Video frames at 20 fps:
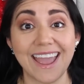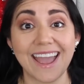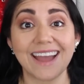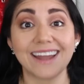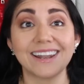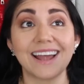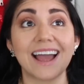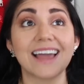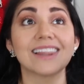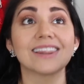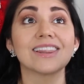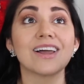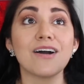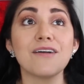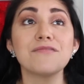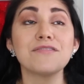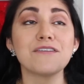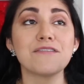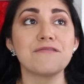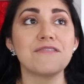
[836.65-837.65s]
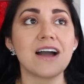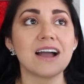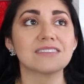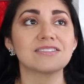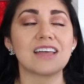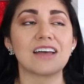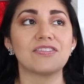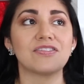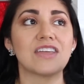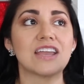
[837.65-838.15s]
And I love the
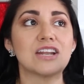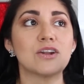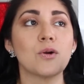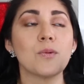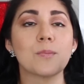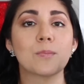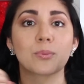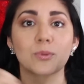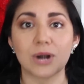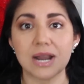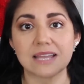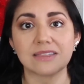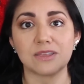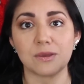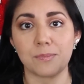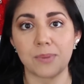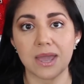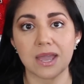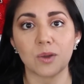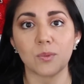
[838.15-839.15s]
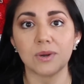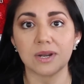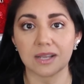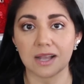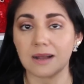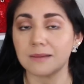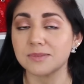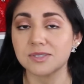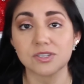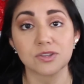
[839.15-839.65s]
fact that they don't break the bank when it
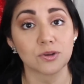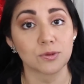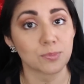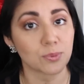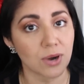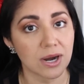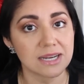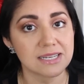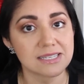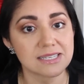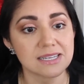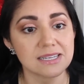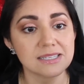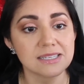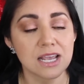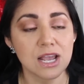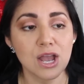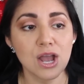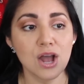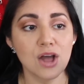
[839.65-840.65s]
comes to their prices.